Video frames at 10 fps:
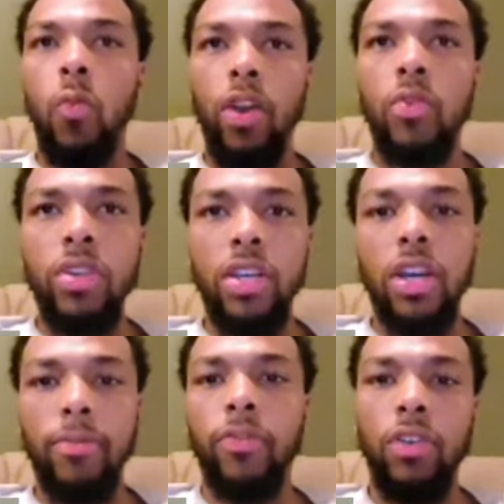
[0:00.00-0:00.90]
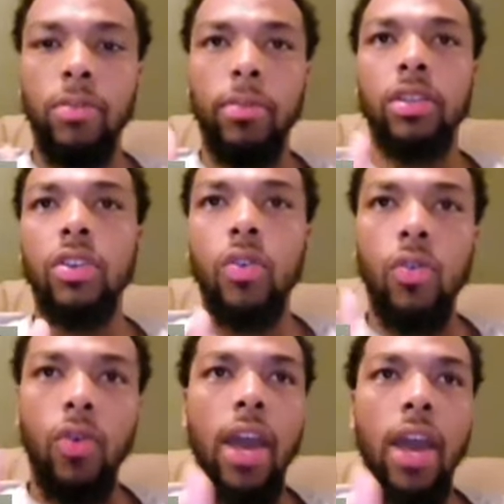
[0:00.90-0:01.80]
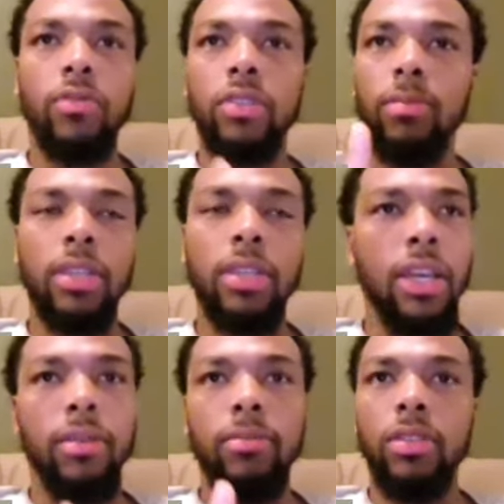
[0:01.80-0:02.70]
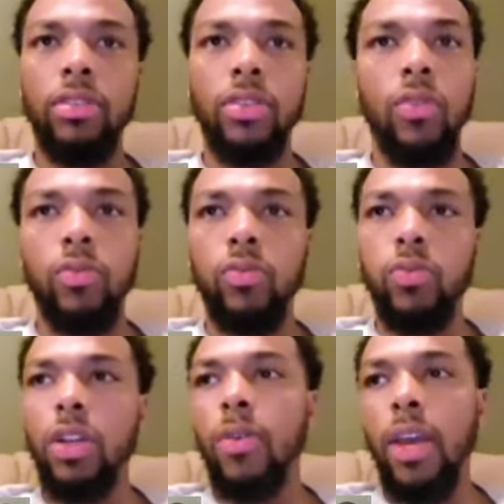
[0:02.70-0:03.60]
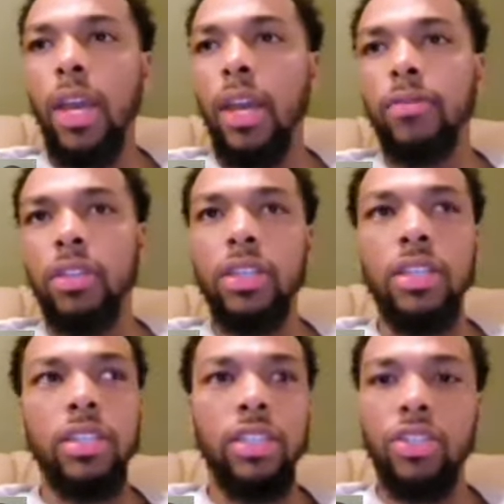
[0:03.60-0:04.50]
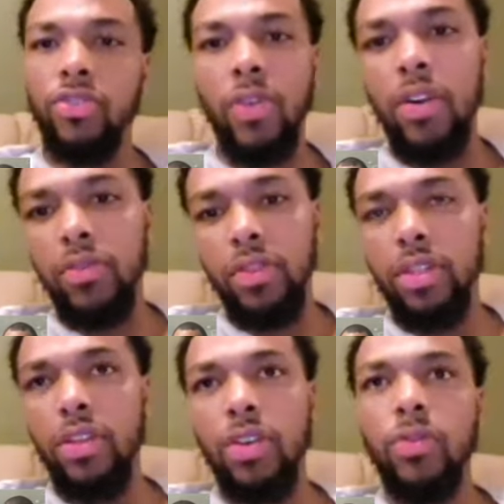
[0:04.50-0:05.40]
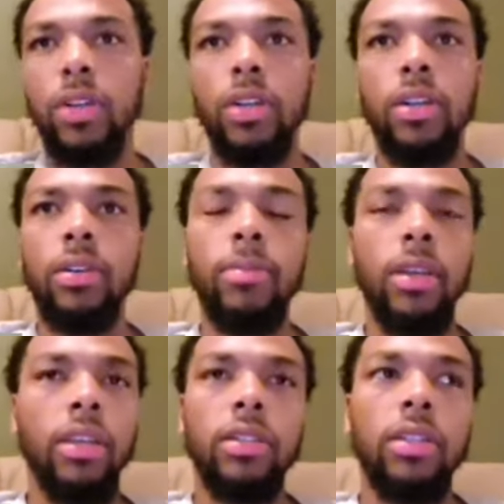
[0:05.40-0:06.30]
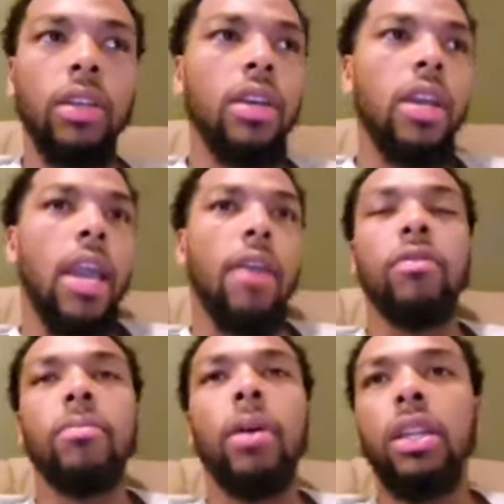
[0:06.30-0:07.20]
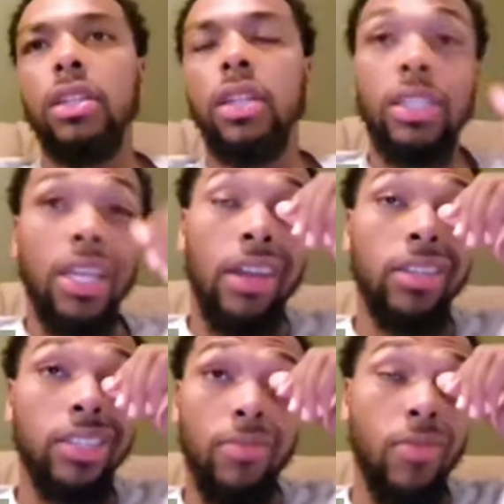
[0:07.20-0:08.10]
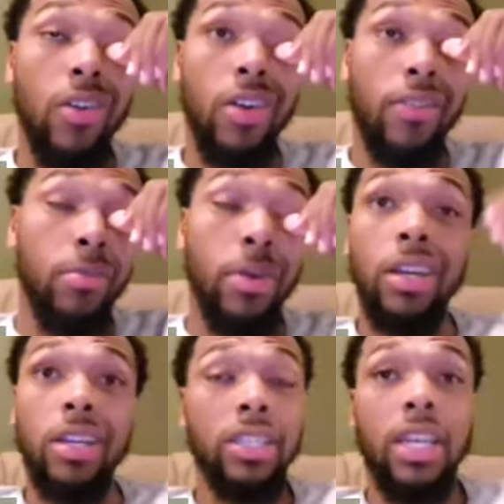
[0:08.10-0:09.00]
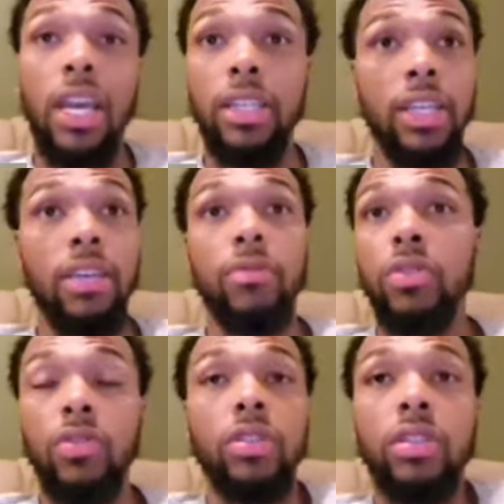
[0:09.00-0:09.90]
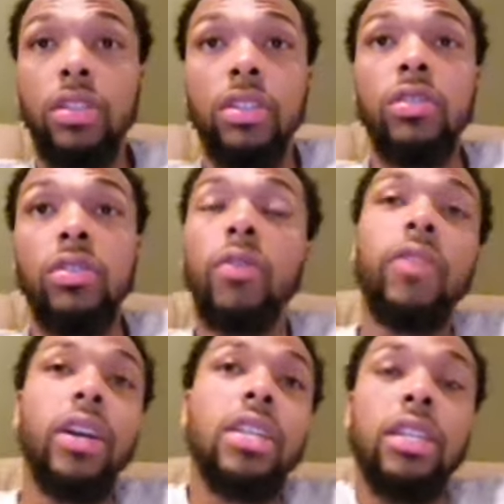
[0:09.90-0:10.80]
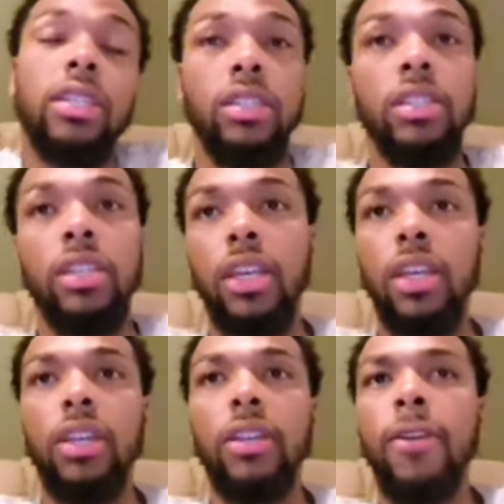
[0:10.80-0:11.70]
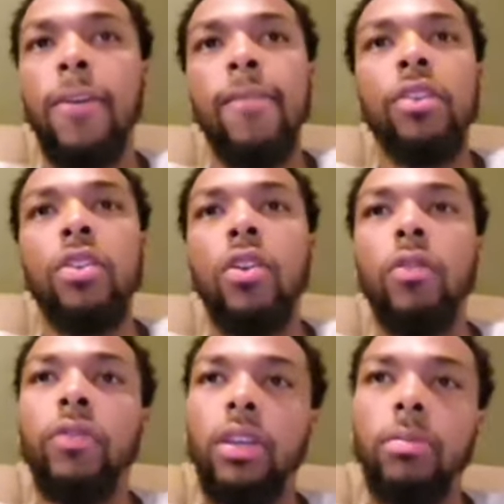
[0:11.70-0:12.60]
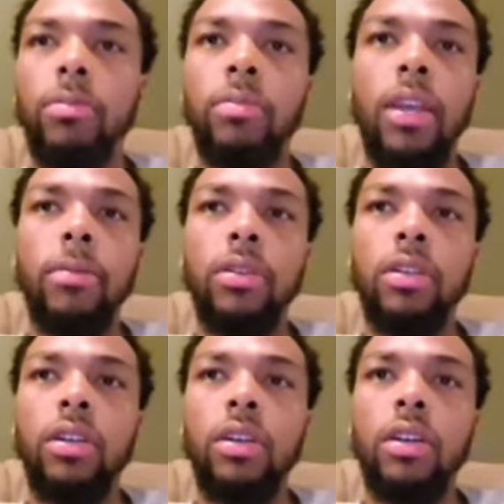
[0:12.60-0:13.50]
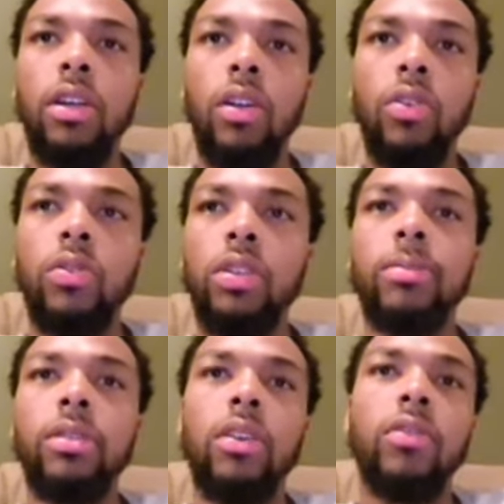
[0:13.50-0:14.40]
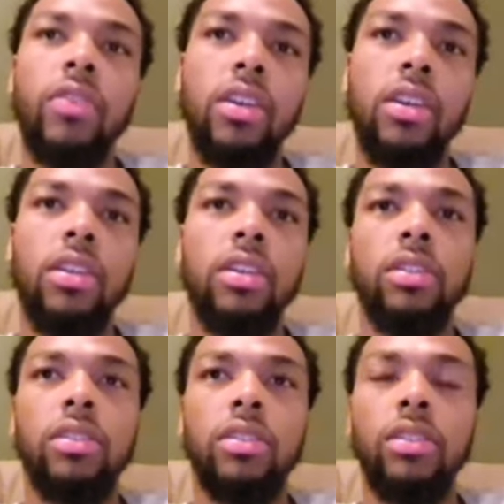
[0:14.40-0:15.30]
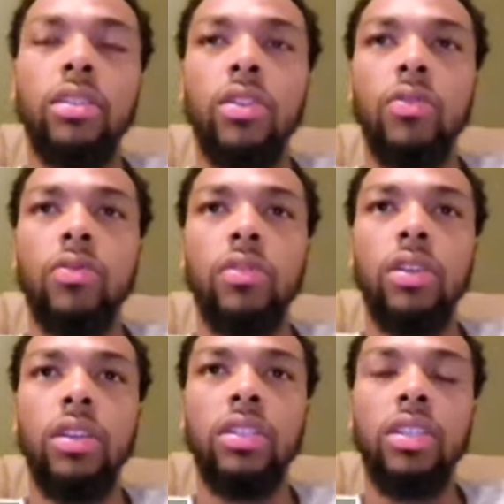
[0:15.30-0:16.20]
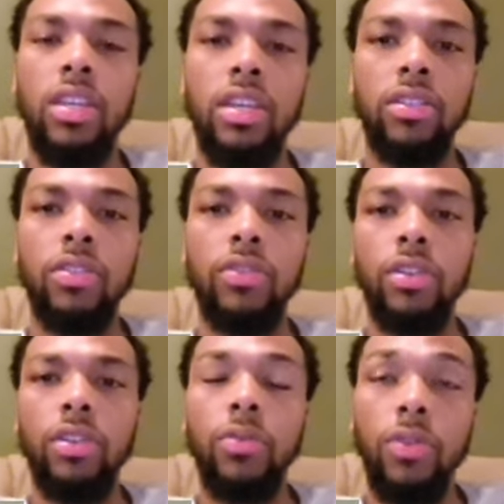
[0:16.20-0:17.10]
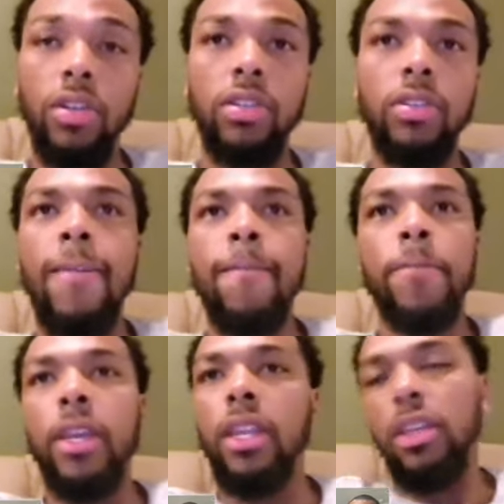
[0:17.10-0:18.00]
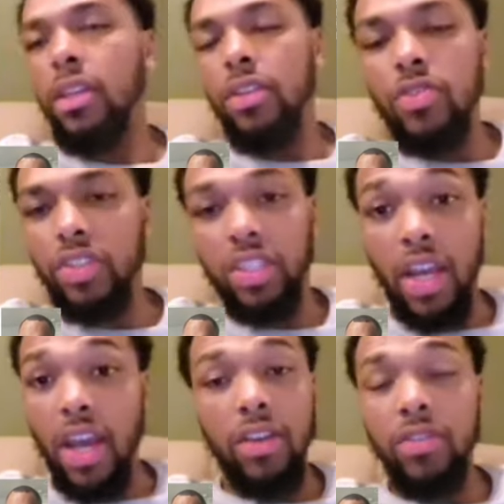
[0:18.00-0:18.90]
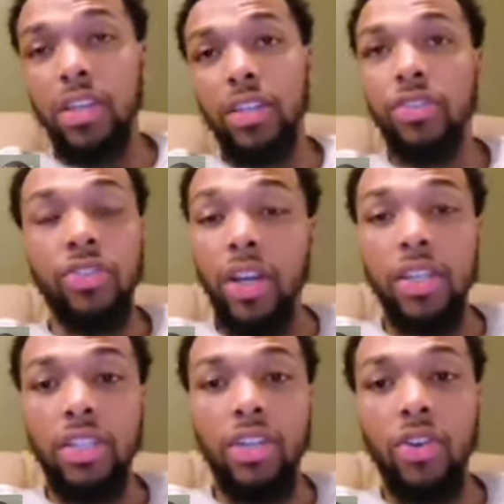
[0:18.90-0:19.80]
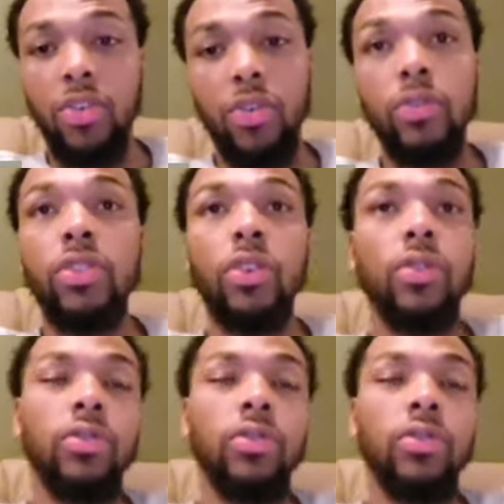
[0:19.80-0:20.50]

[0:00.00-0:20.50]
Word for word: where we come from, and, you know, how sometimes, you know, we don't have the easiest route, you know, um, and everybody doesn't have the same route. Everybody doesn't have the same resources and, you know, finances. And, you know, for him to be able to uh, clothe himself and his, you know, his kids during the winter, and to get, you know, Chicago get crazy cold.